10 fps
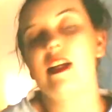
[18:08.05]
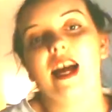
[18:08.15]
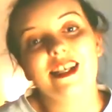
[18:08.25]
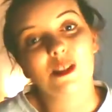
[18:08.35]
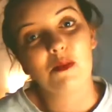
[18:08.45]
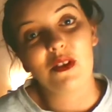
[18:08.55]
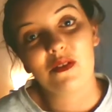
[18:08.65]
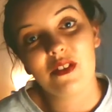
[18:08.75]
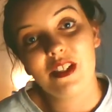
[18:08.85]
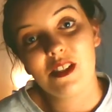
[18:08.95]
Last book
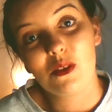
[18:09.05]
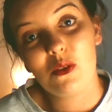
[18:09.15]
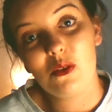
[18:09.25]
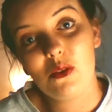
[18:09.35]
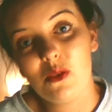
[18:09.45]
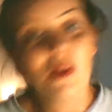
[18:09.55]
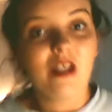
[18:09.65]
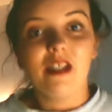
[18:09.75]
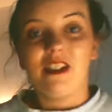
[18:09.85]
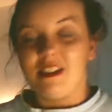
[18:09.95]
for this haul.
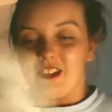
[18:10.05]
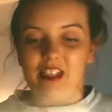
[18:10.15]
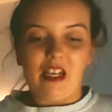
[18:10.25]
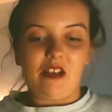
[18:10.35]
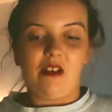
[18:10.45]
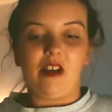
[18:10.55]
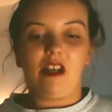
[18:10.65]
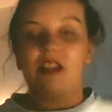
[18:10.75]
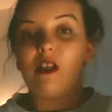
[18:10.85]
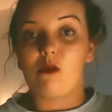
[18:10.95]
So,
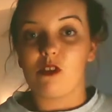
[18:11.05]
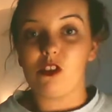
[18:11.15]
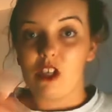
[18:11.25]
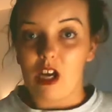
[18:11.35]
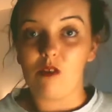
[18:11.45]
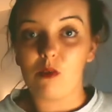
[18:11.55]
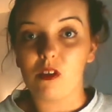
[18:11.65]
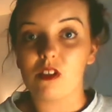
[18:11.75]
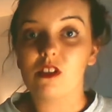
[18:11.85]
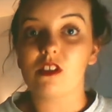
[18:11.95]
and then I will do the other
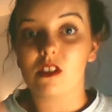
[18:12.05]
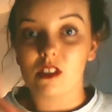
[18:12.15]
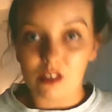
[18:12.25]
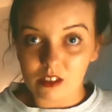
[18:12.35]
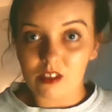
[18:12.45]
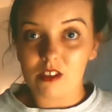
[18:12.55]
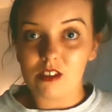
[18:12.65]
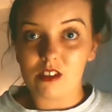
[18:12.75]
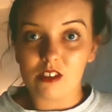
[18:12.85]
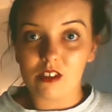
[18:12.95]
ones
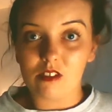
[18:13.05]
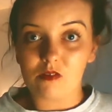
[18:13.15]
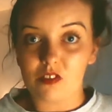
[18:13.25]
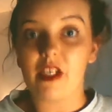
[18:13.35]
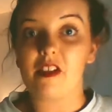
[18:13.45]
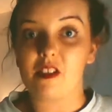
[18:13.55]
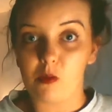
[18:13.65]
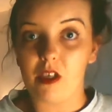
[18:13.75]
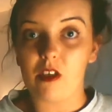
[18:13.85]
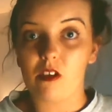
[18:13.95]
for next
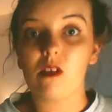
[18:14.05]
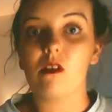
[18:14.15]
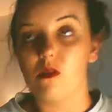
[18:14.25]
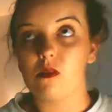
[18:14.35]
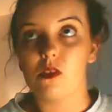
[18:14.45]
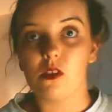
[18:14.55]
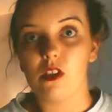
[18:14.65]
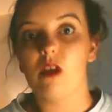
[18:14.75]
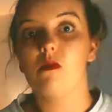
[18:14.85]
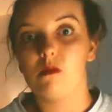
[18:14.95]
week or
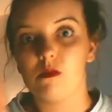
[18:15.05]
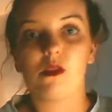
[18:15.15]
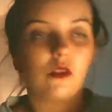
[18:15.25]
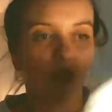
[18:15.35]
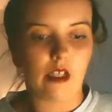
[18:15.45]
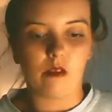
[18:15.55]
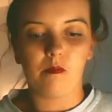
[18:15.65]
sooner. We'll sort it out.